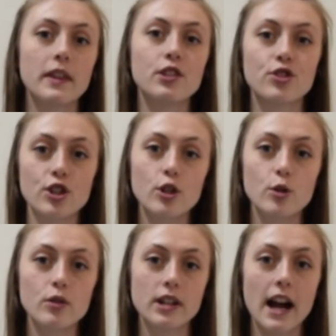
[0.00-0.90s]
these
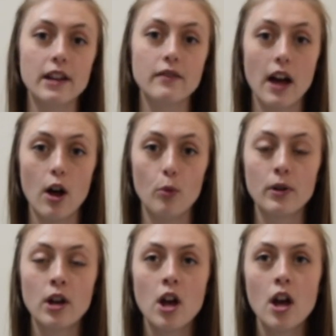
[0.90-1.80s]
too to kind of
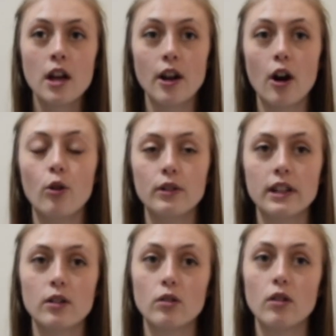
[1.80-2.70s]
help not
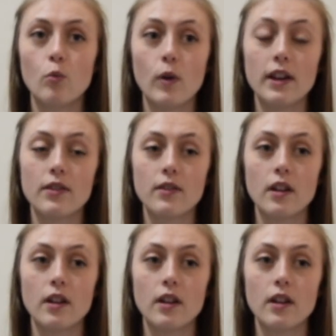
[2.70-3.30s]
only with